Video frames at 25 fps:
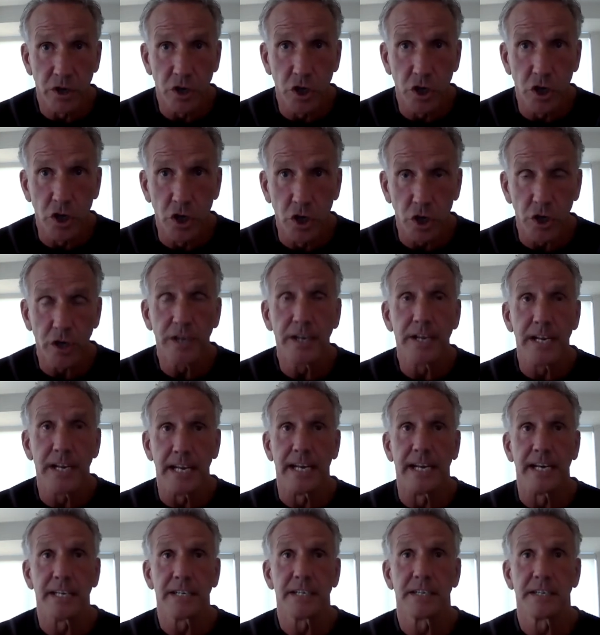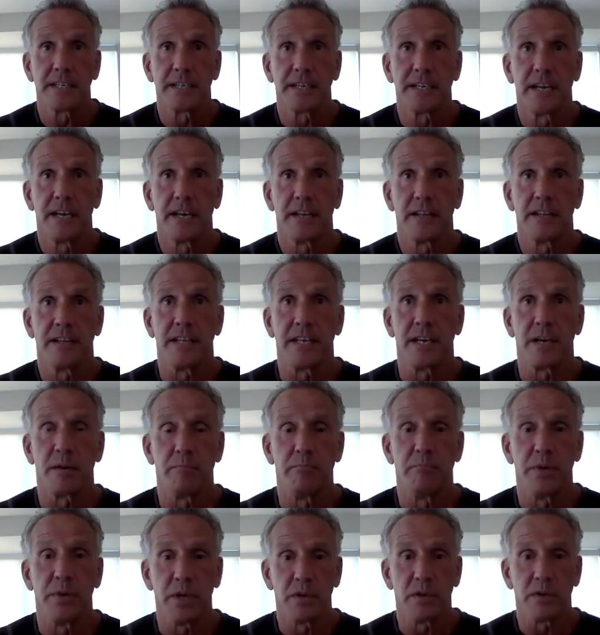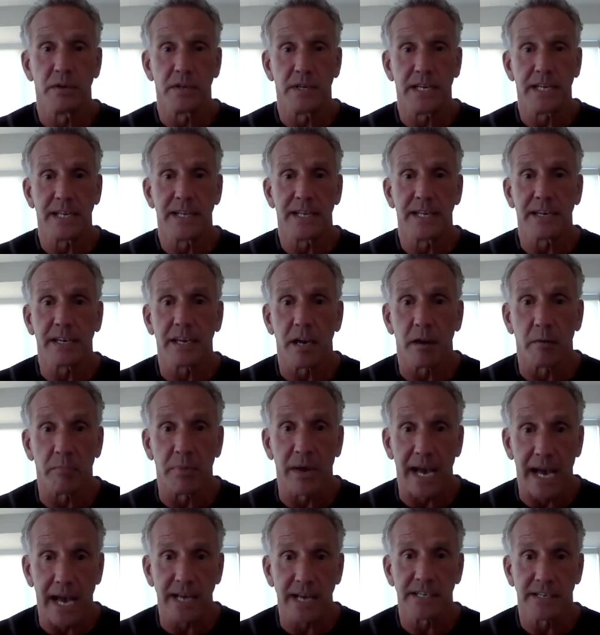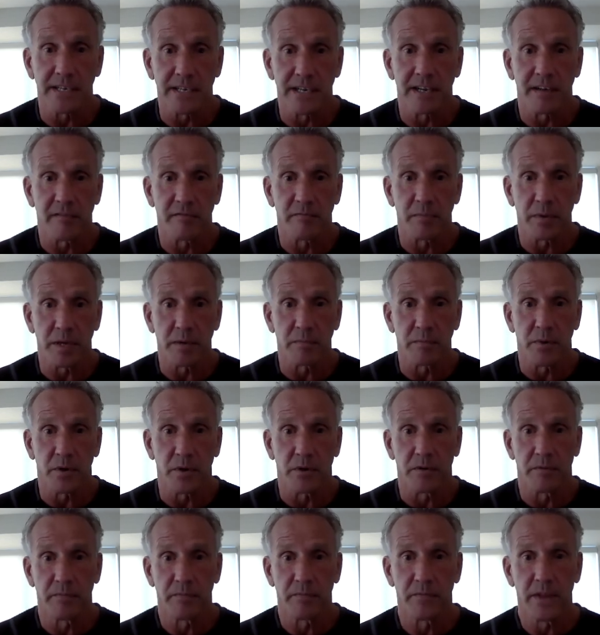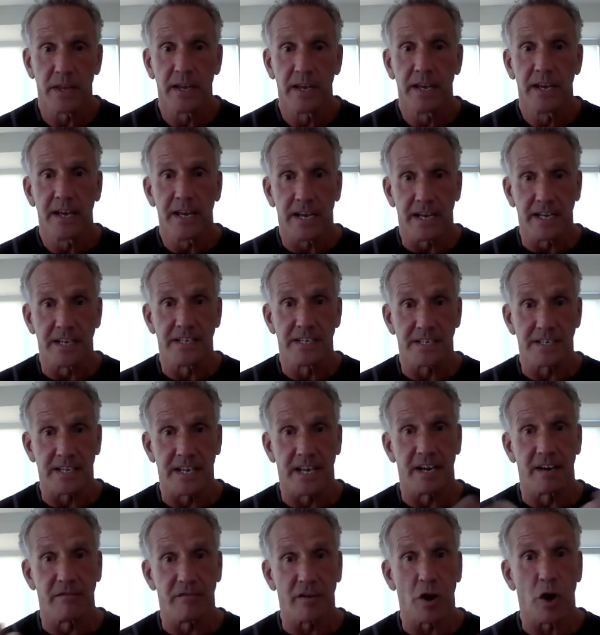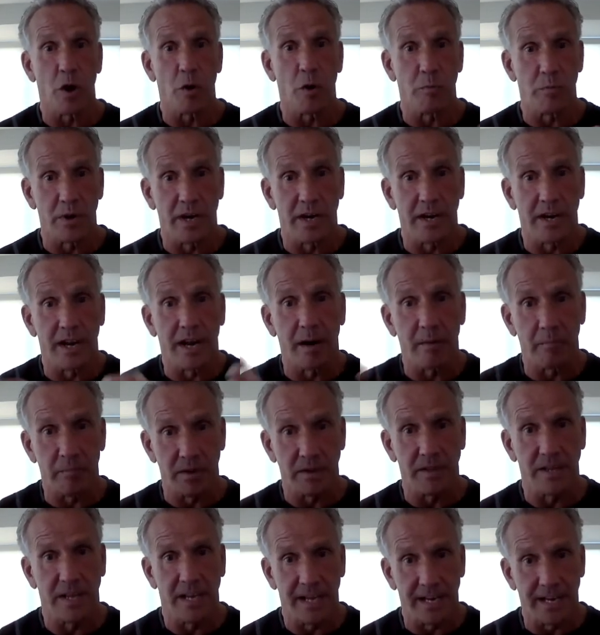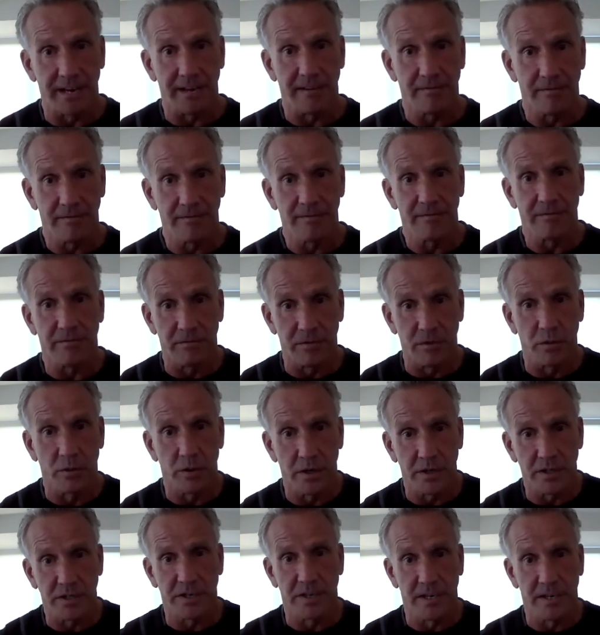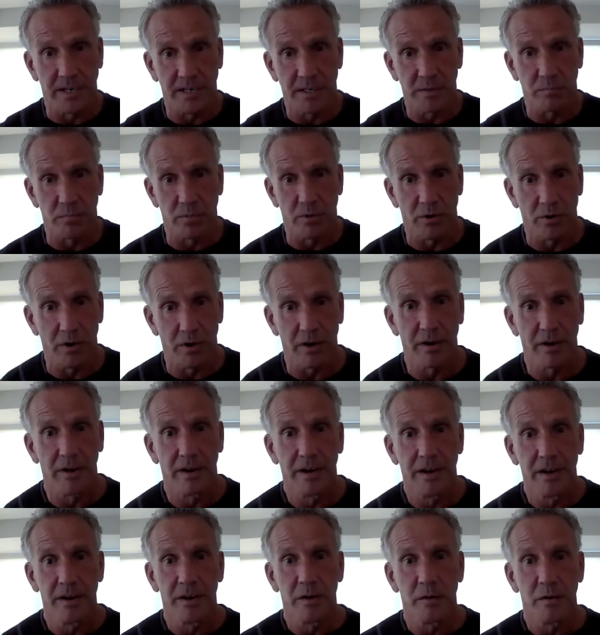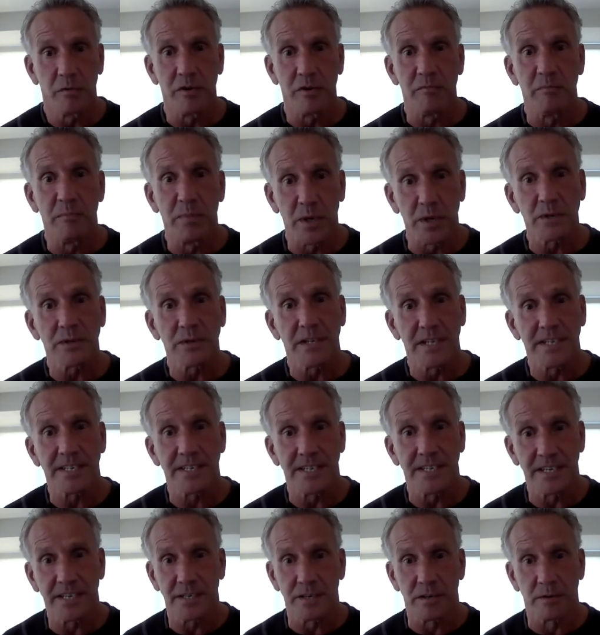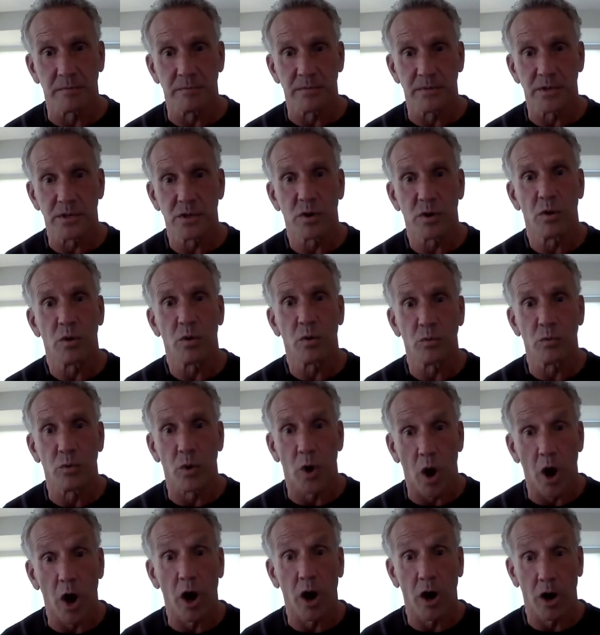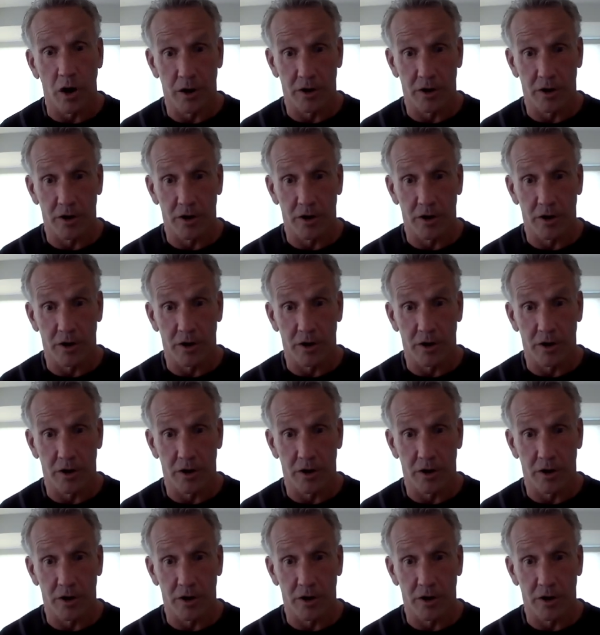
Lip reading: goodness, the ability, the capacity of people. instead of open it up and let it flourish and explore. We've built the systems wrong.